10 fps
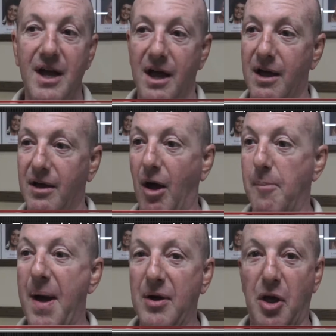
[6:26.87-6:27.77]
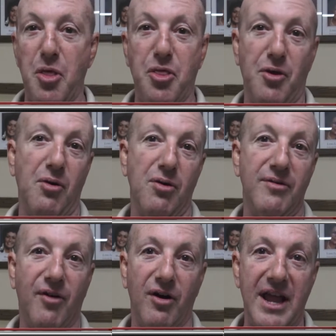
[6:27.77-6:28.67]
About a third of
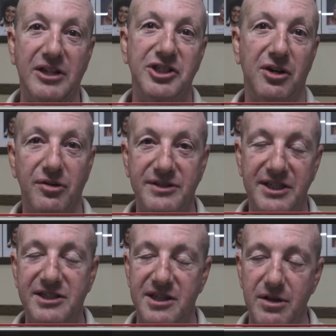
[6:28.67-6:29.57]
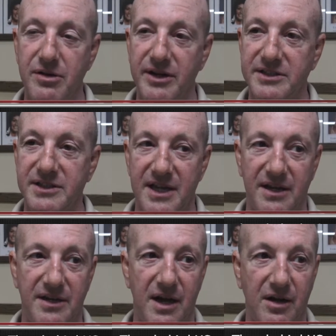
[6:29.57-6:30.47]
our NJROTC units in